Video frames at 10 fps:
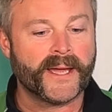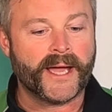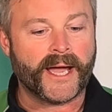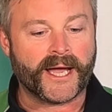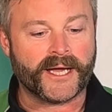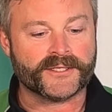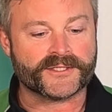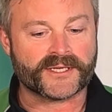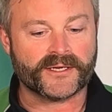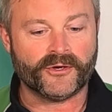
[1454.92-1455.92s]

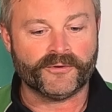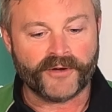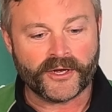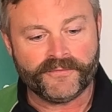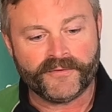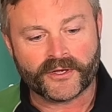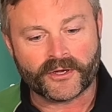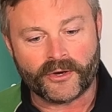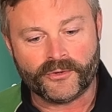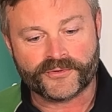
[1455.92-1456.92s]
And although the
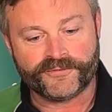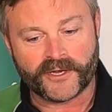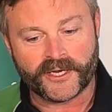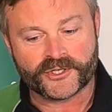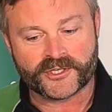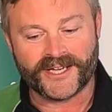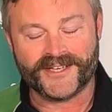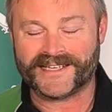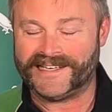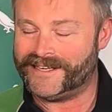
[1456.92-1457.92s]
gold finish
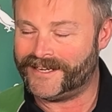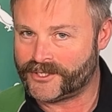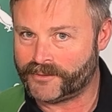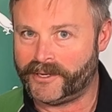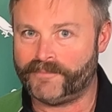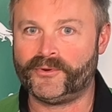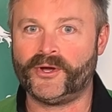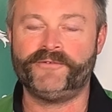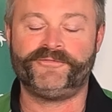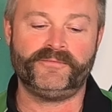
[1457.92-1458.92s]
is a little bit
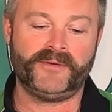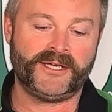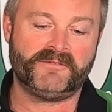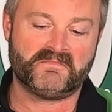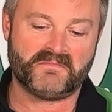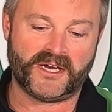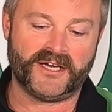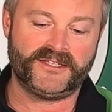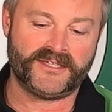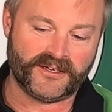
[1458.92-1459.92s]
bright for me, I
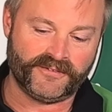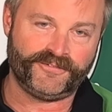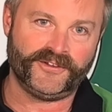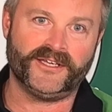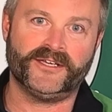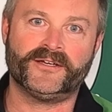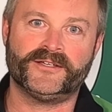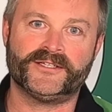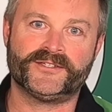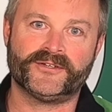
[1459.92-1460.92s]
don't think you can
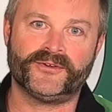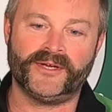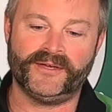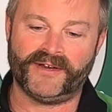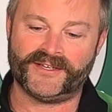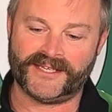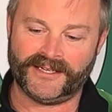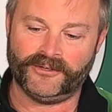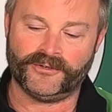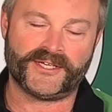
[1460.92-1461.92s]
disagree that it
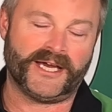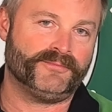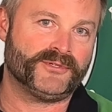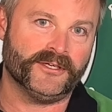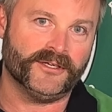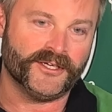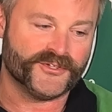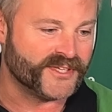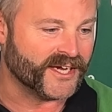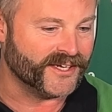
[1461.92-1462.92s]
looks absolutely
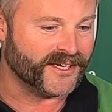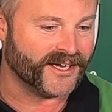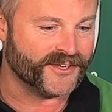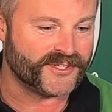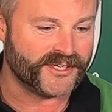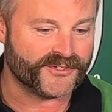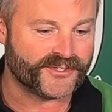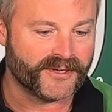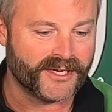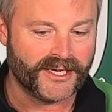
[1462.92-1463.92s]
stunning as is.